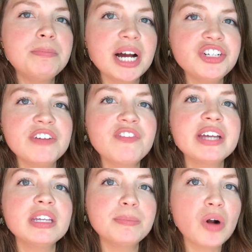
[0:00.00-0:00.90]

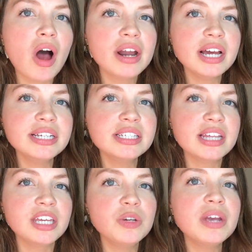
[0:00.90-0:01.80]
budget-friendly products
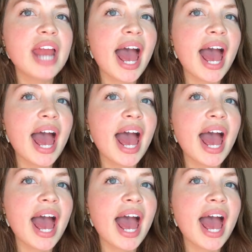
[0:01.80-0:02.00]
that you can